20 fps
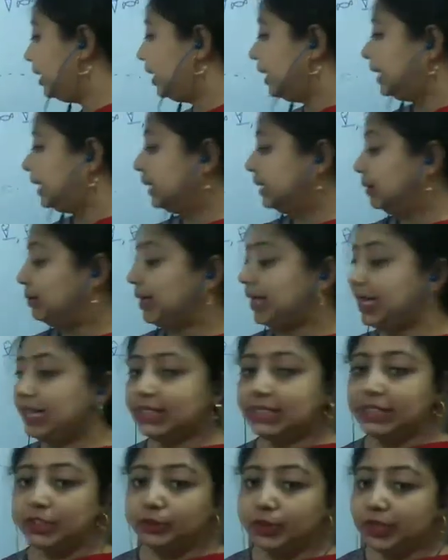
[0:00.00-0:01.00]
Similarly,
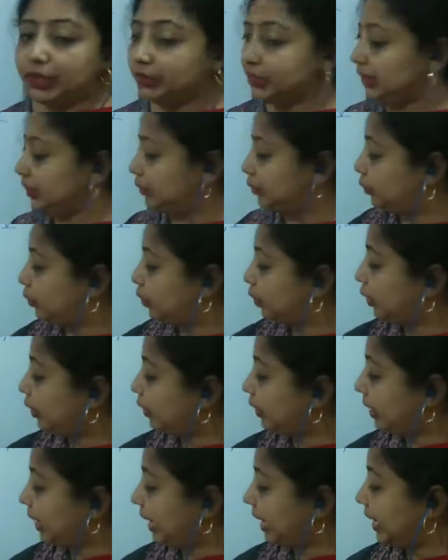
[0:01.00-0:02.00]
this one you see 4,
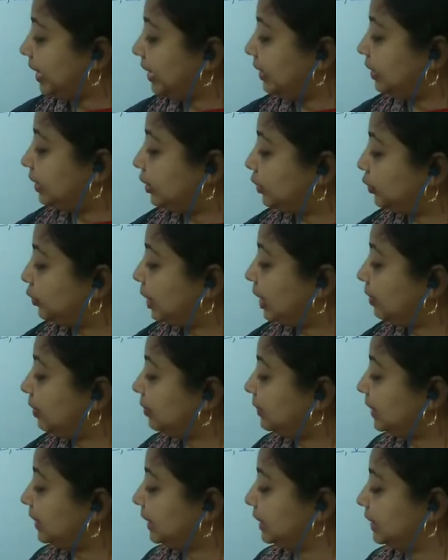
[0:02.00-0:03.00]
8, 12,
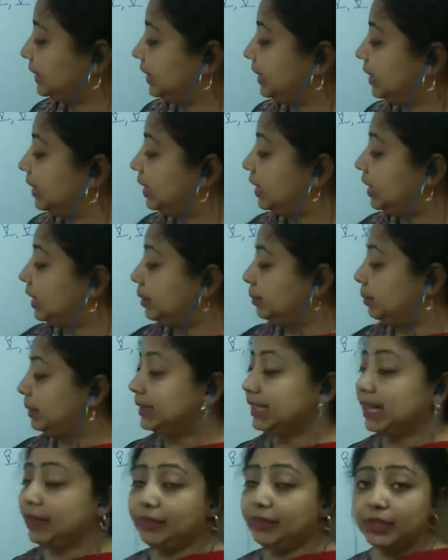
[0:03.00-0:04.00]
16. Means
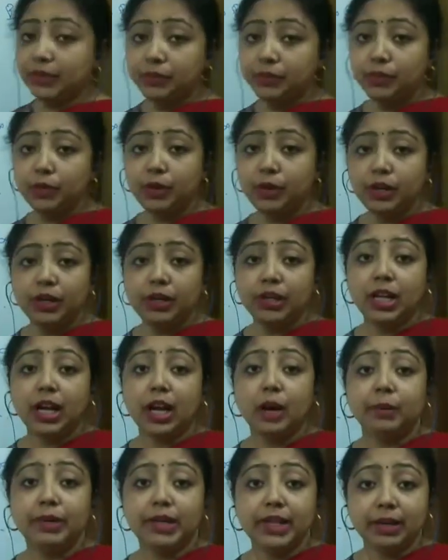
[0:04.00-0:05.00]
after 4 how
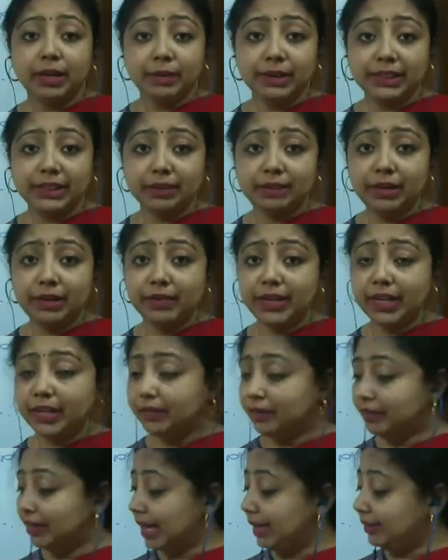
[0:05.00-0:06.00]
many numbers I am leaving?
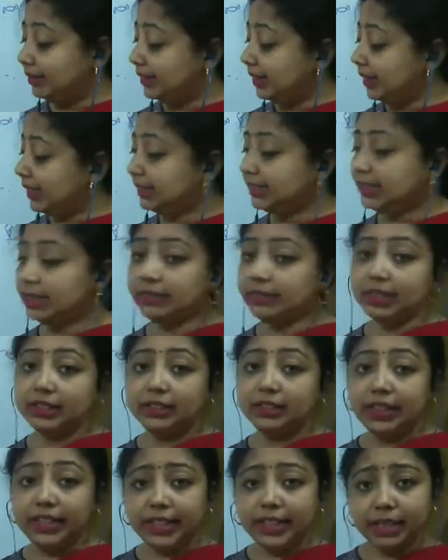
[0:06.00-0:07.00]
5, 6, 7.
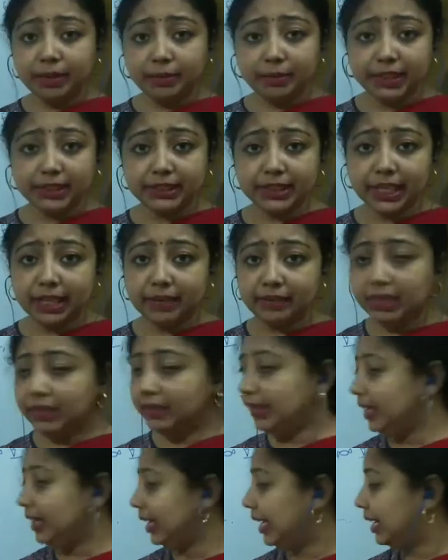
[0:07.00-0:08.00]
3 numbers I am
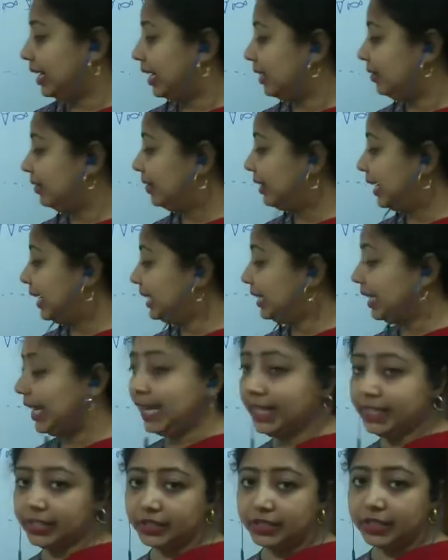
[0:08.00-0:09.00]
leaving and I will write
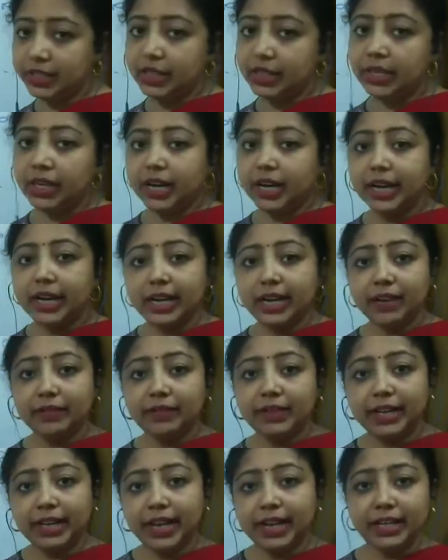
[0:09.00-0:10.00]
8. Again after
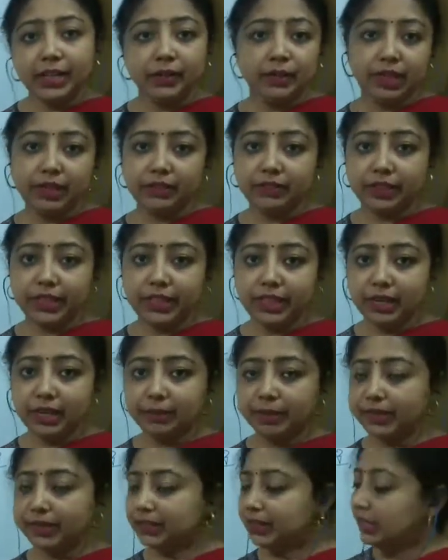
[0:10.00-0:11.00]
8 you leave 3
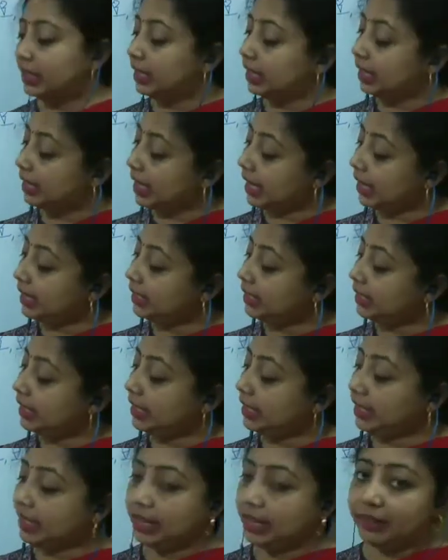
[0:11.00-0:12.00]
numbers, 9,
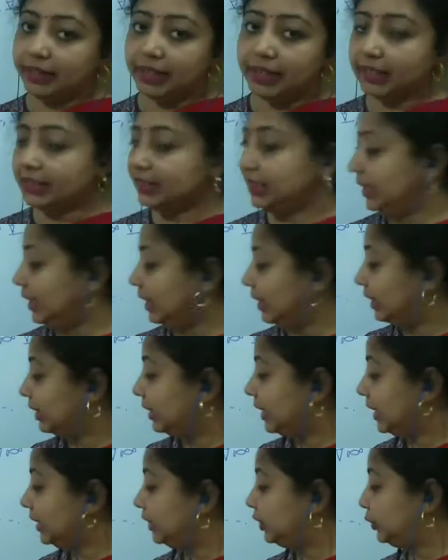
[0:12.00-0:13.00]
10, 11, see,
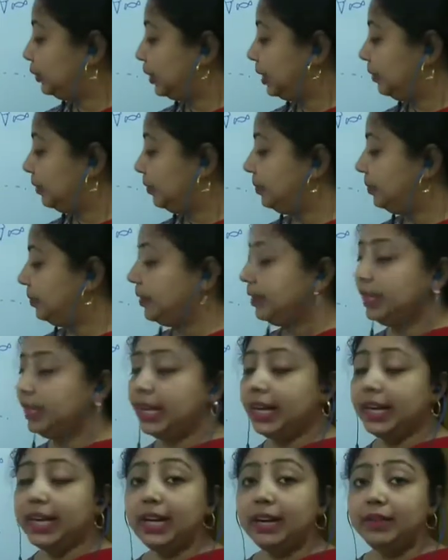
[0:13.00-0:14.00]
that is 12.
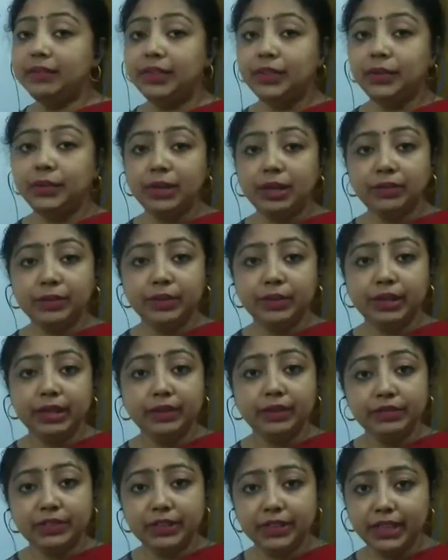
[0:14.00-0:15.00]
Again after 12 you
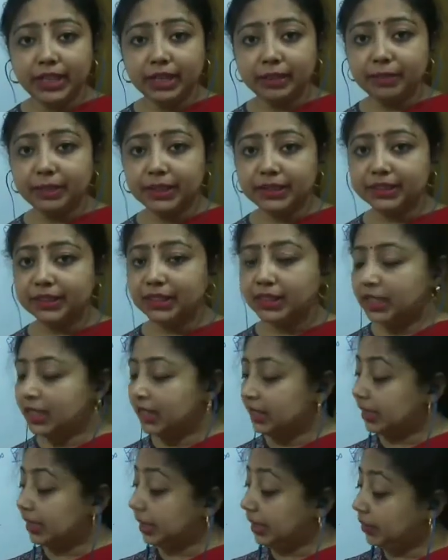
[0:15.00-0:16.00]
leave 3 numbers,
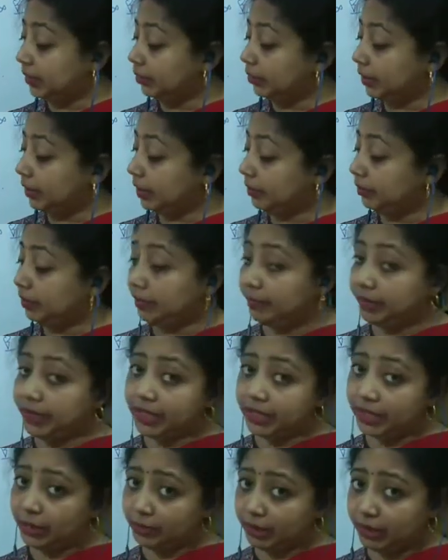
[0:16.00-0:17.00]
13, 14, 15,
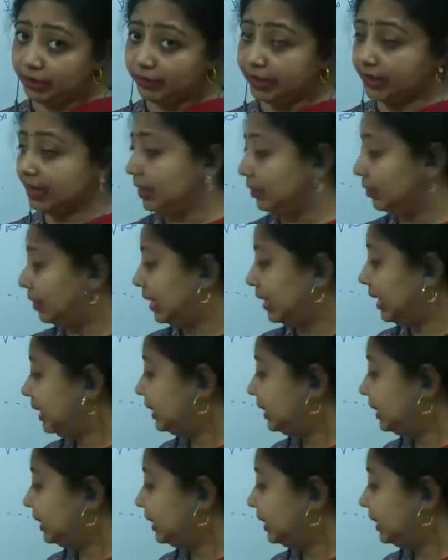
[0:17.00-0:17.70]
you leave it, you will write